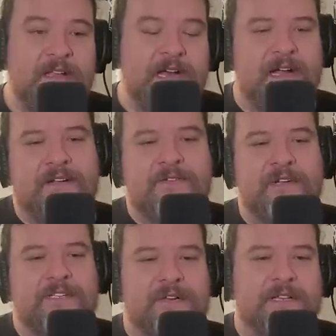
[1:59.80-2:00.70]
Yeah, I
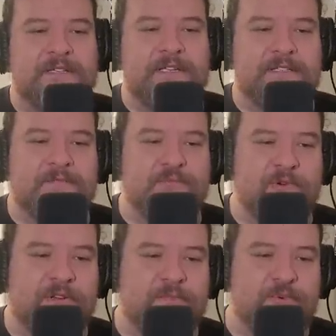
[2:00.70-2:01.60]
agree. So I think that's
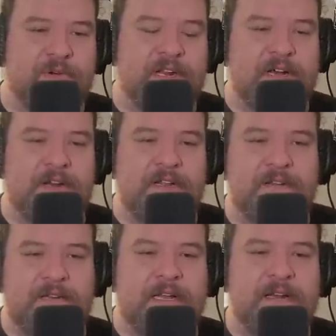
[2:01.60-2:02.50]
important to point out.
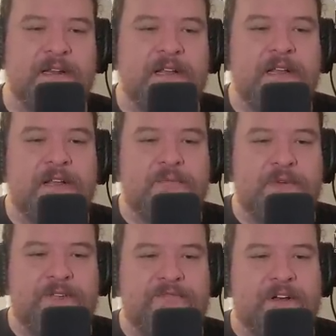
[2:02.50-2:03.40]
And and
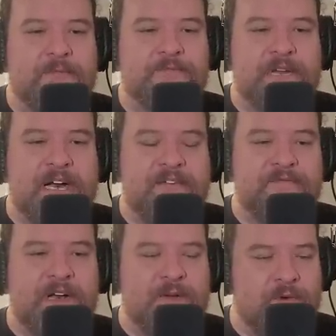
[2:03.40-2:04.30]
we've um
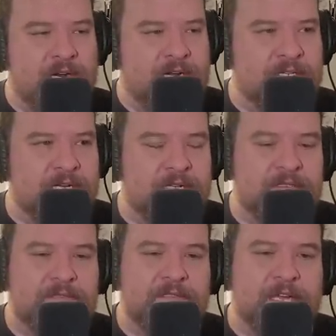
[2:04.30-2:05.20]
I've I went on uh,
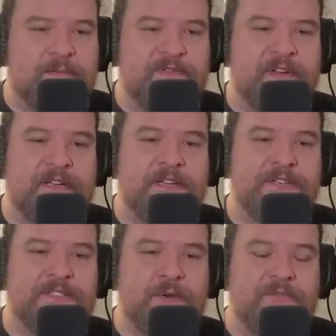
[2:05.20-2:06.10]
Tom
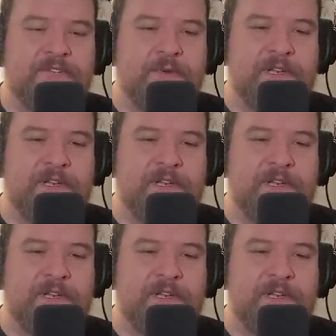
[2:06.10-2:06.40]
Lavecchia's show a few